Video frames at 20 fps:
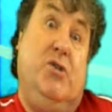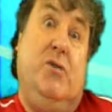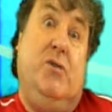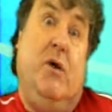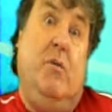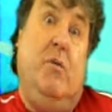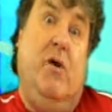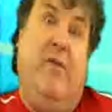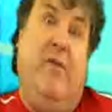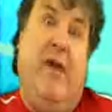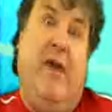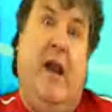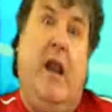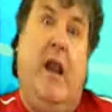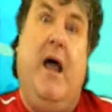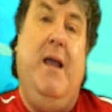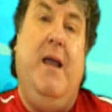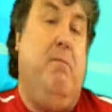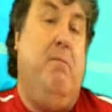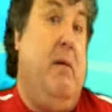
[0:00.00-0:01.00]
know what they're
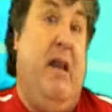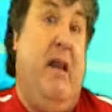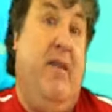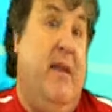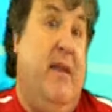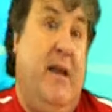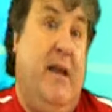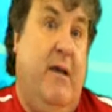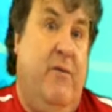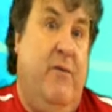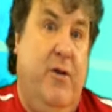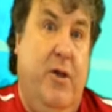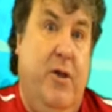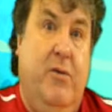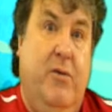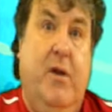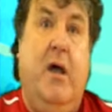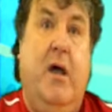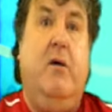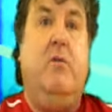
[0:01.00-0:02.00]
like, better the devil you
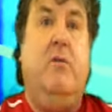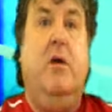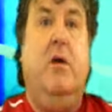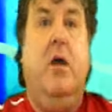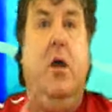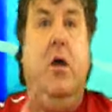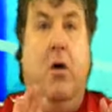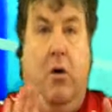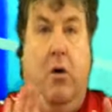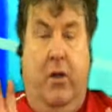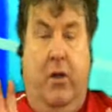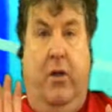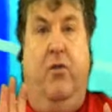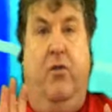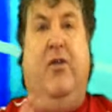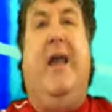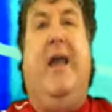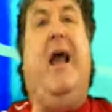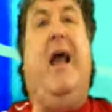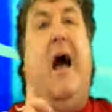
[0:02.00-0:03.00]
know, or you
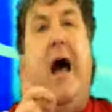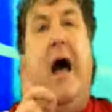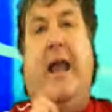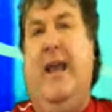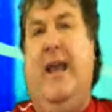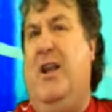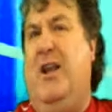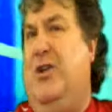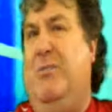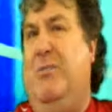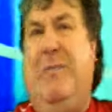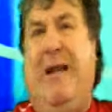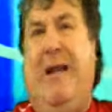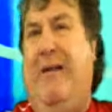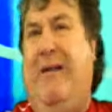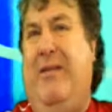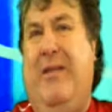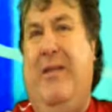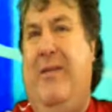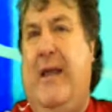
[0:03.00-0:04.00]
think, I can do
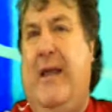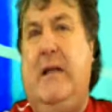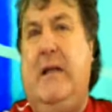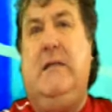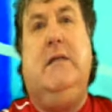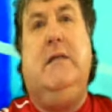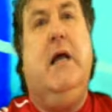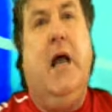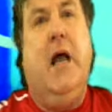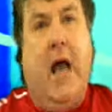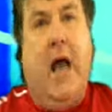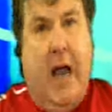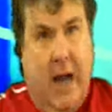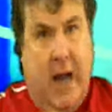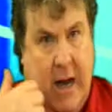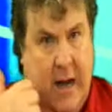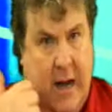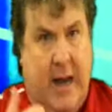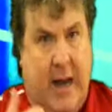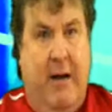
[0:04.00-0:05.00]
better than this, and
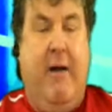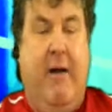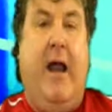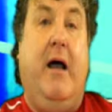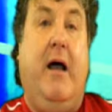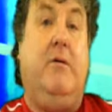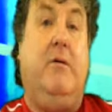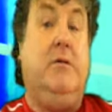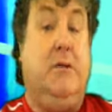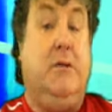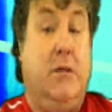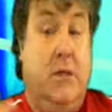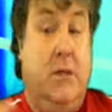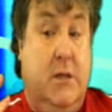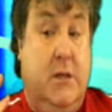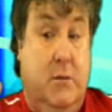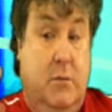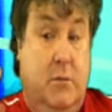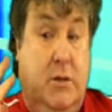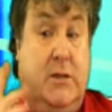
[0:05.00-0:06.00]
clear out.
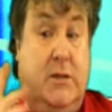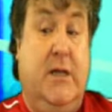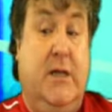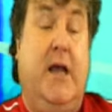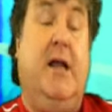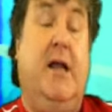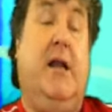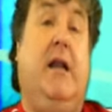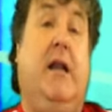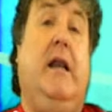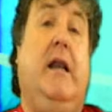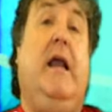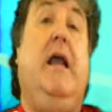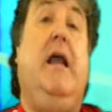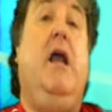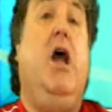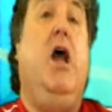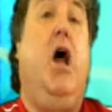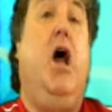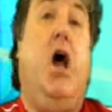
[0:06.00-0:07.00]
Well,
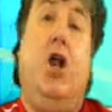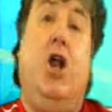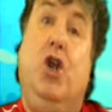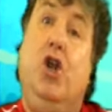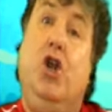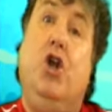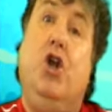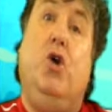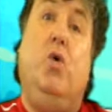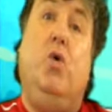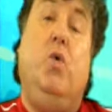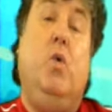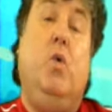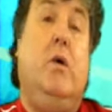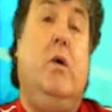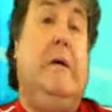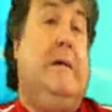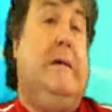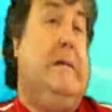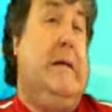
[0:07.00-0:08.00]
certainly a
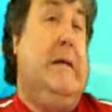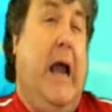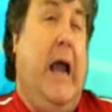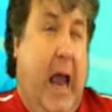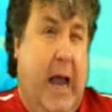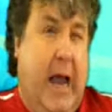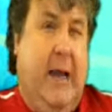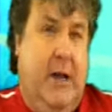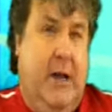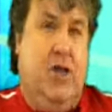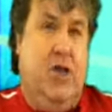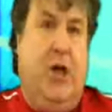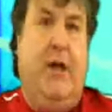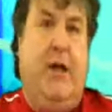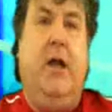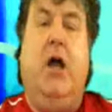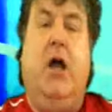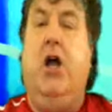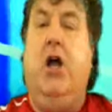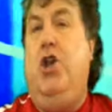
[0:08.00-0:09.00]
new
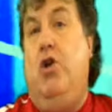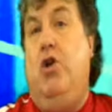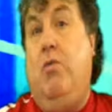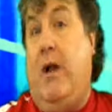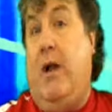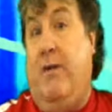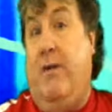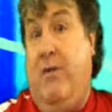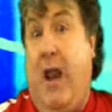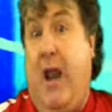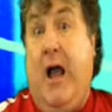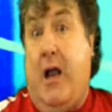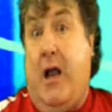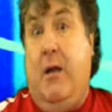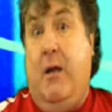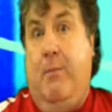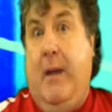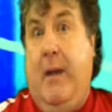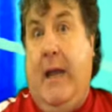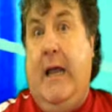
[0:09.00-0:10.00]
energy, a new run of
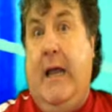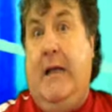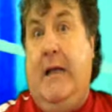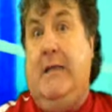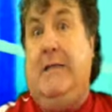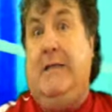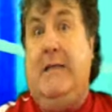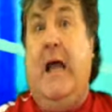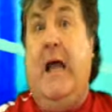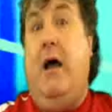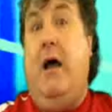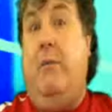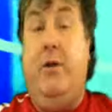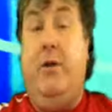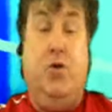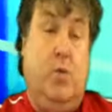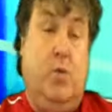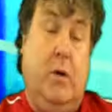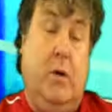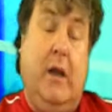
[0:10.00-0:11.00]
luck begins now,
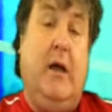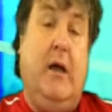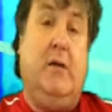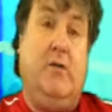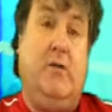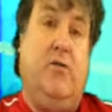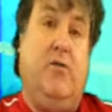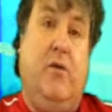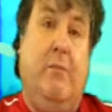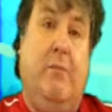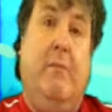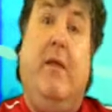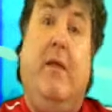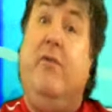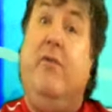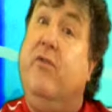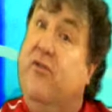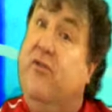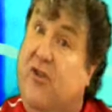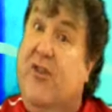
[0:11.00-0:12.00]
which will last for a
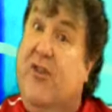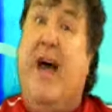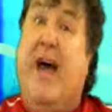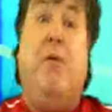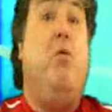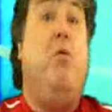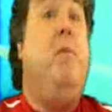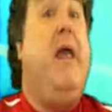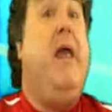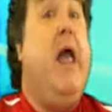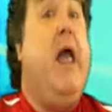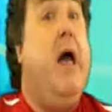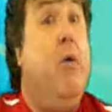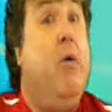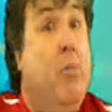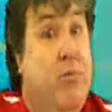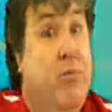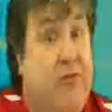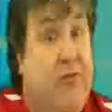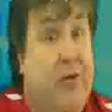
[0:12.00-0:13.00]
month, so that will be
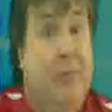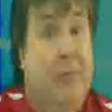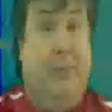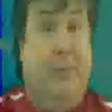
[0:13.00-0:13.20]
helpful.